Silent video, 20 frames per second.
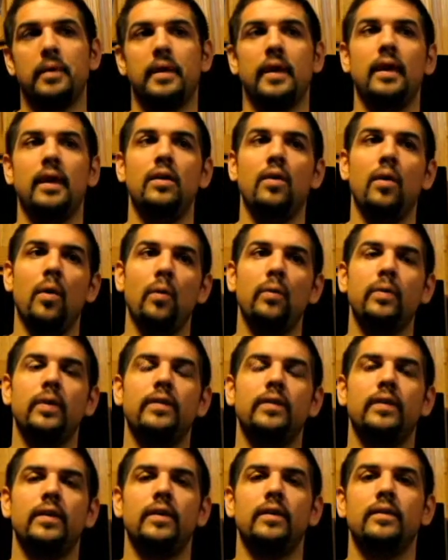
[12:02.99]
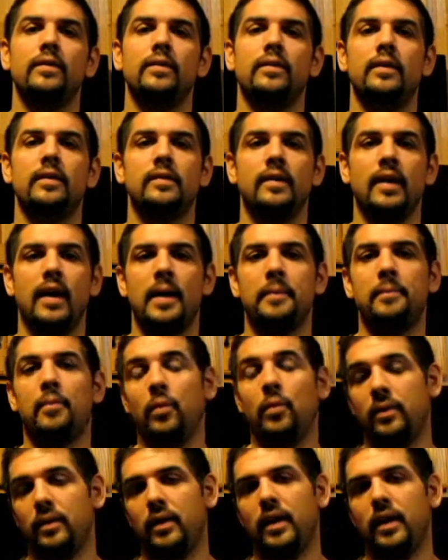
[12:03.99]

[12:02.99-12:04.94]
And I know that the tap, or